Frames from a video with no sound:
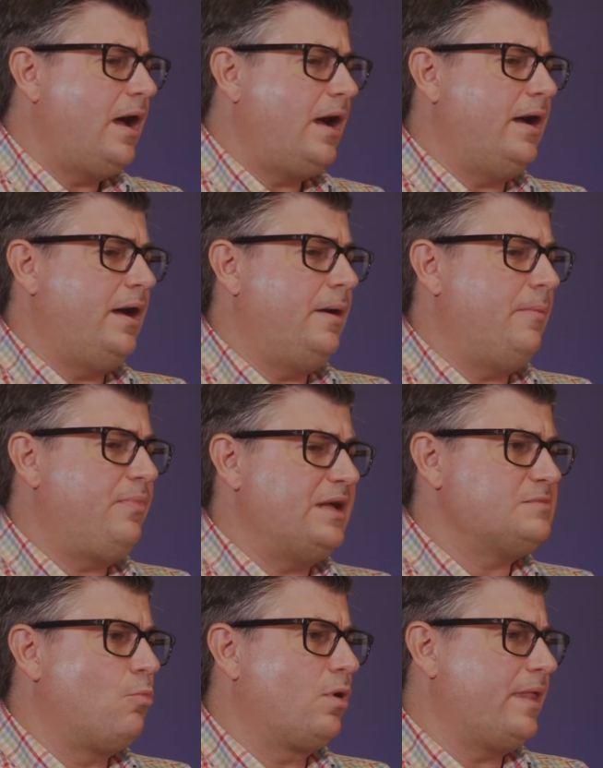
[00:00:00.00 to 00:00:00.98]

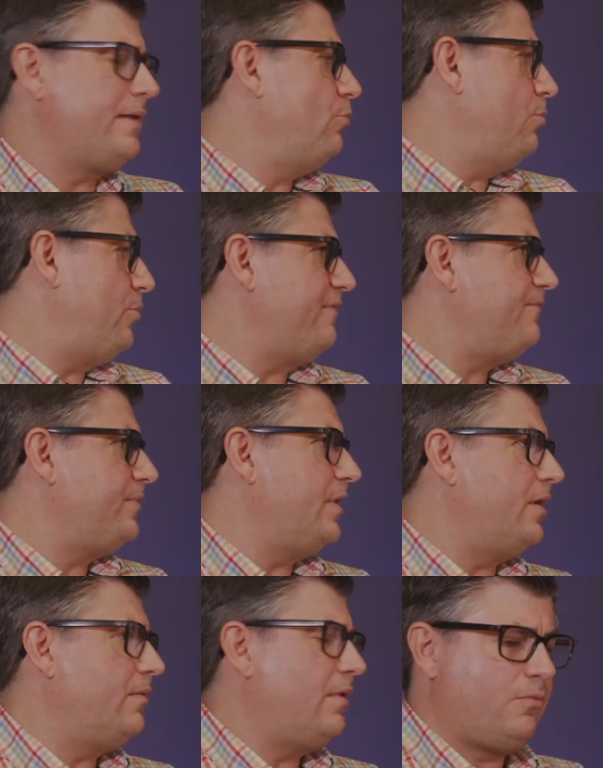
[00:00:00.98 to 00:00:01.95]
that's more like
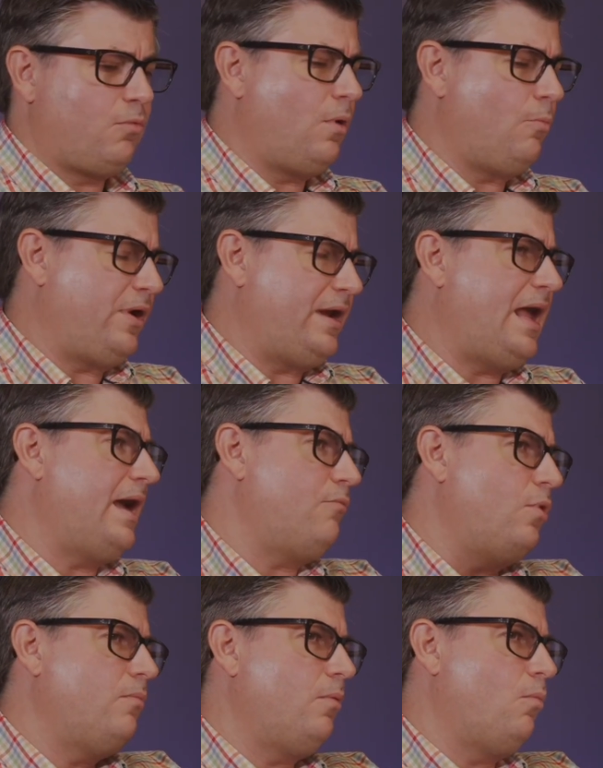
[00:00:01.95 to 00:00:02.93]

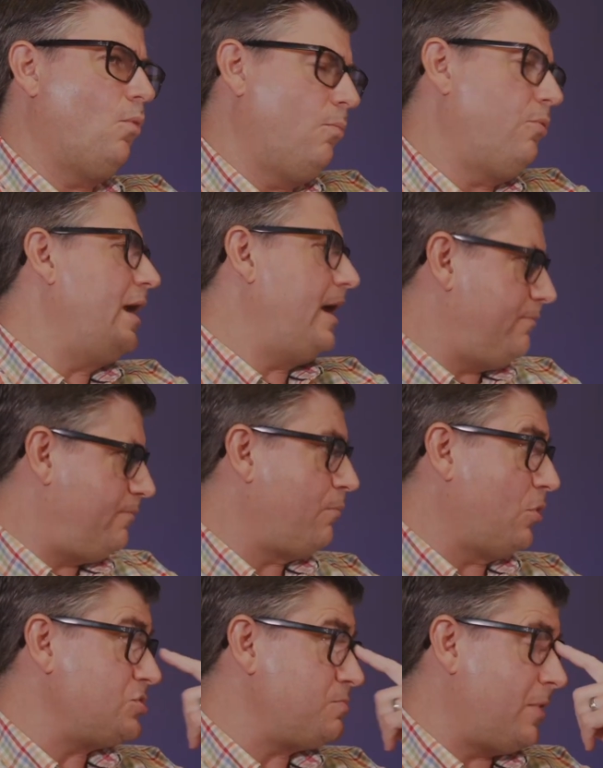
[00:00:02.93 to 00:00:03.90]
1.9
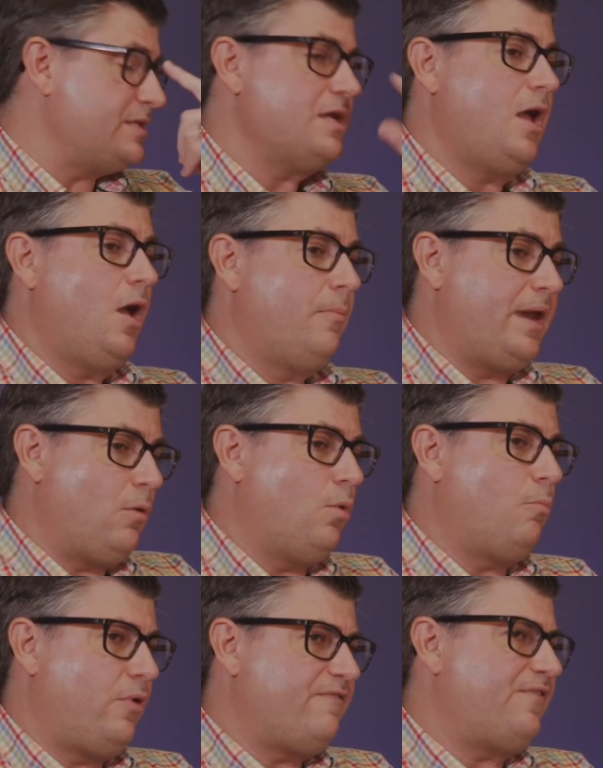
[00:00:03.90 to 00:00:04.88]
purchase price, but at
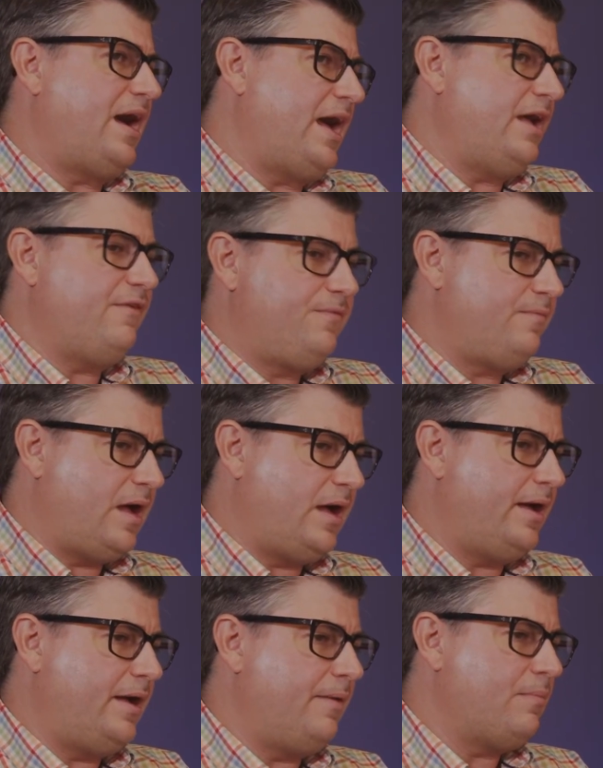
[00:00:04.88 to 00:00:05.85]
1.5
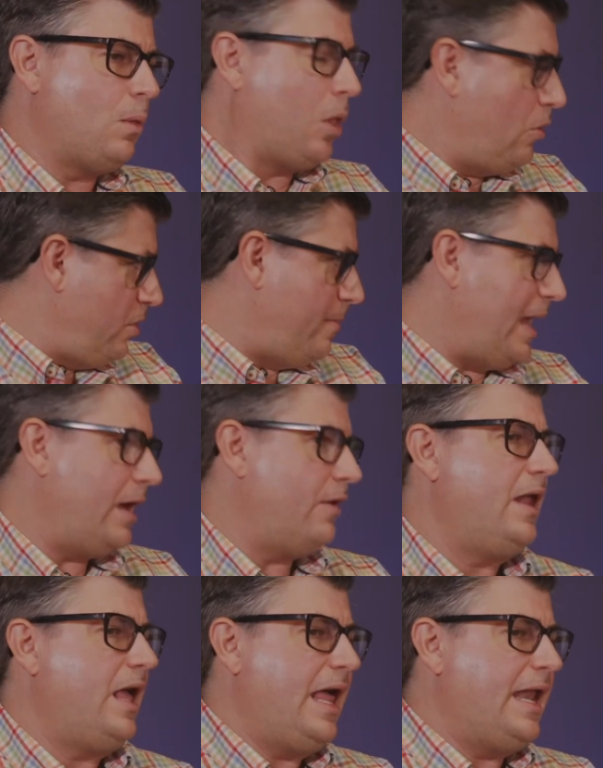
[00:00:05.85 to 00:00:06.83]
loan
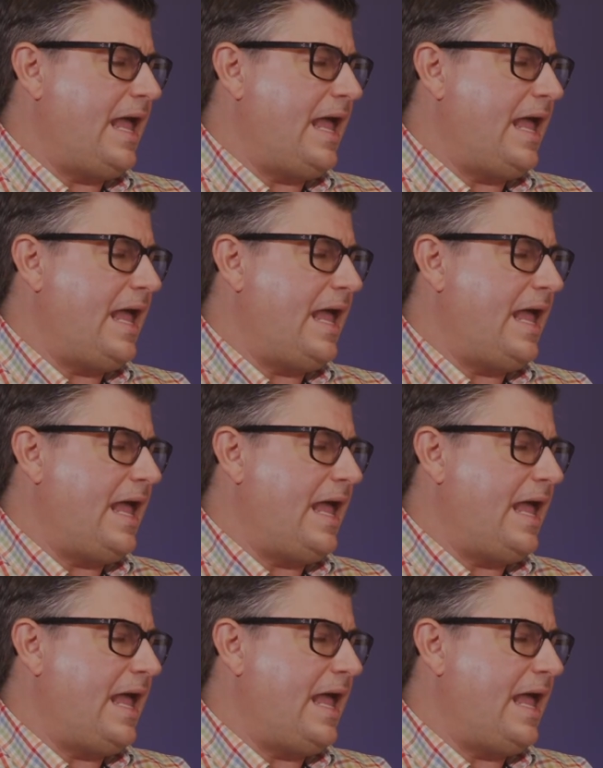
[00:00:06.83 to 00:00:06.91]
amount.